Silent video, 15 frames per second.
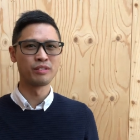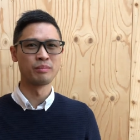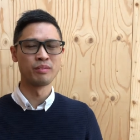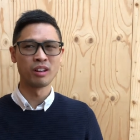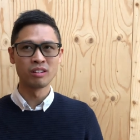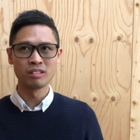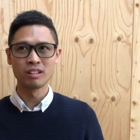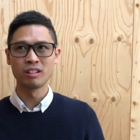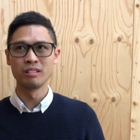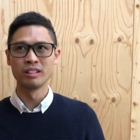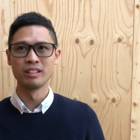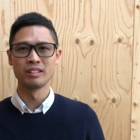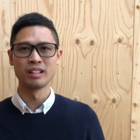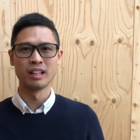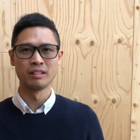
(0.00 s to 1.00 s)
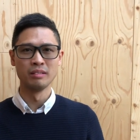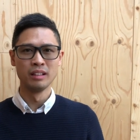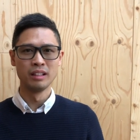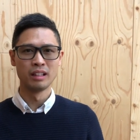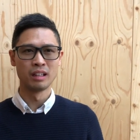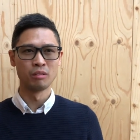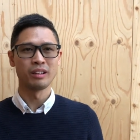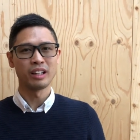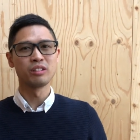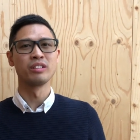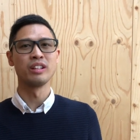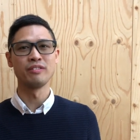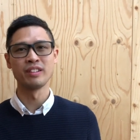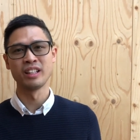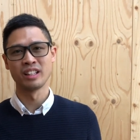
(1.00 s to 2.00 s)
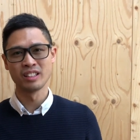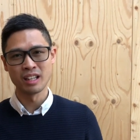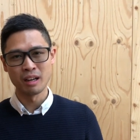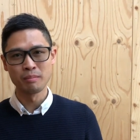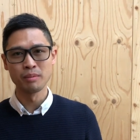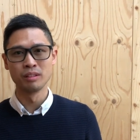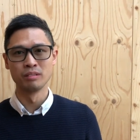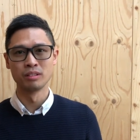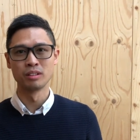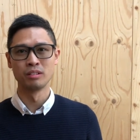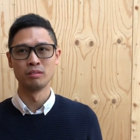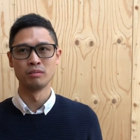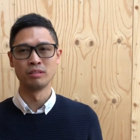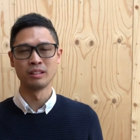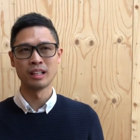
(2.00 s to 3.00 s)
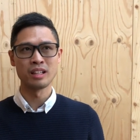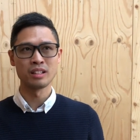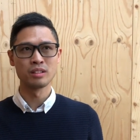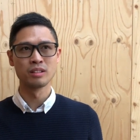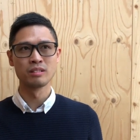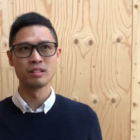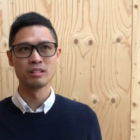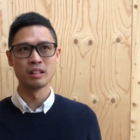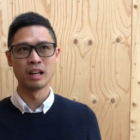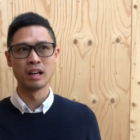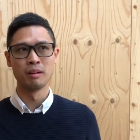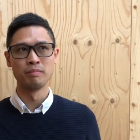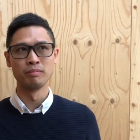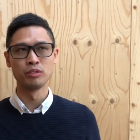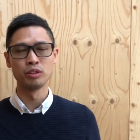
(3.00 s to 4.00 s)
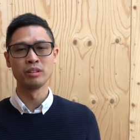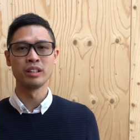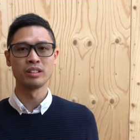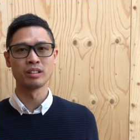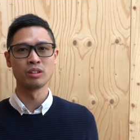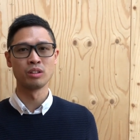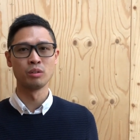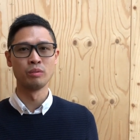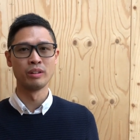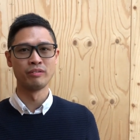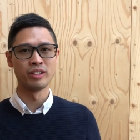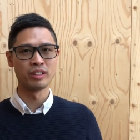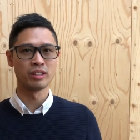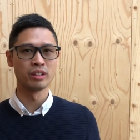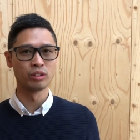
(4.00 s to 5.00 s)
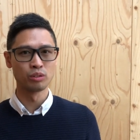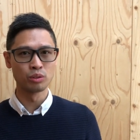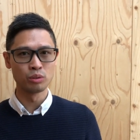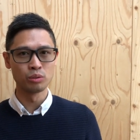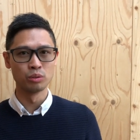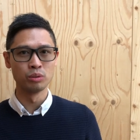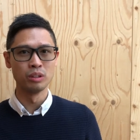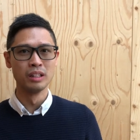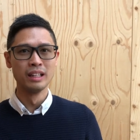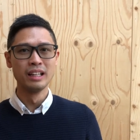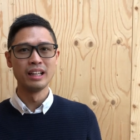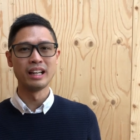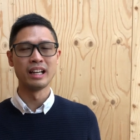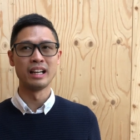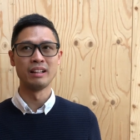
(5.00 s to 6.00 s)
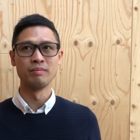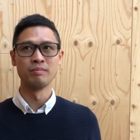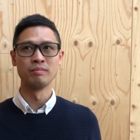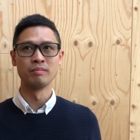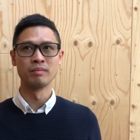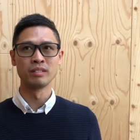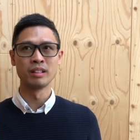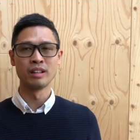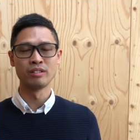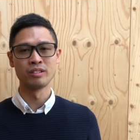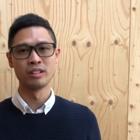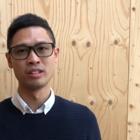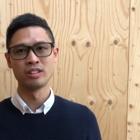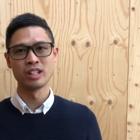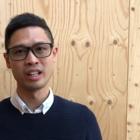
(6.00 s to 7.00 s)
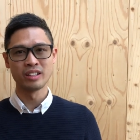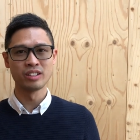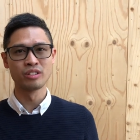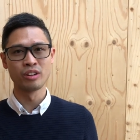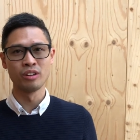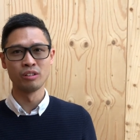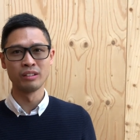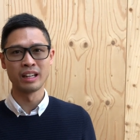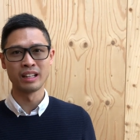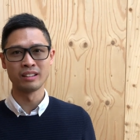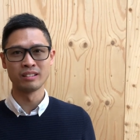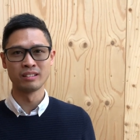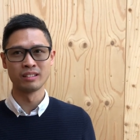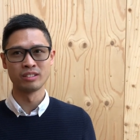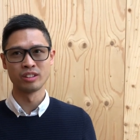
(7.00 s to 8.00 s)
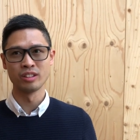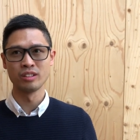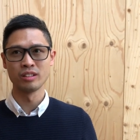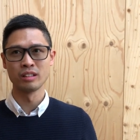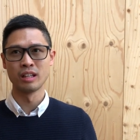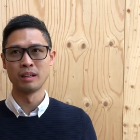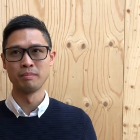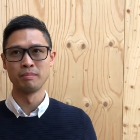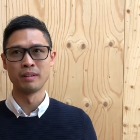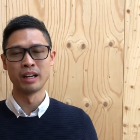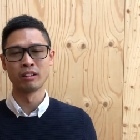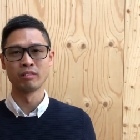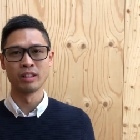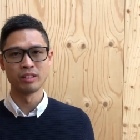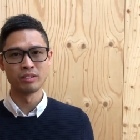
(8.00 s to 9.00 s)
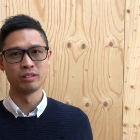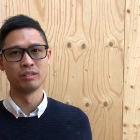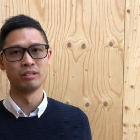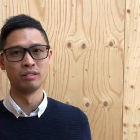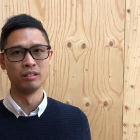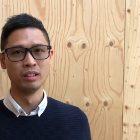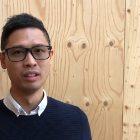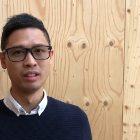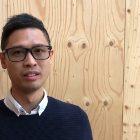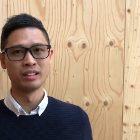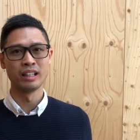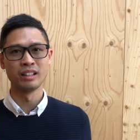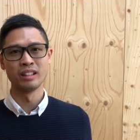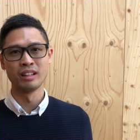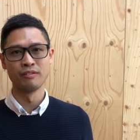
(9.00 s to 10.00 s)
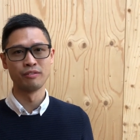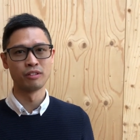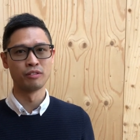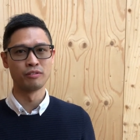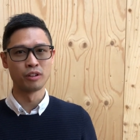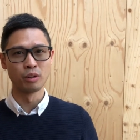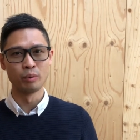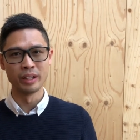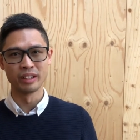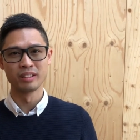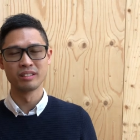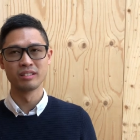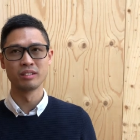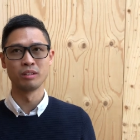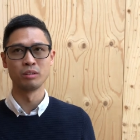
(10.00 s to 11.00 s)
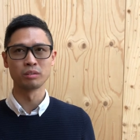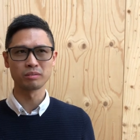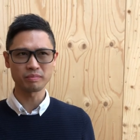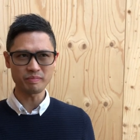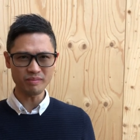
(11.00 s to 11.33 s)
from Hong Kong is that I would like to give an example. So last um, two days ago, we visited a school, and there's a Chinese girl that just um, migrated to Netherlands for four weeks. So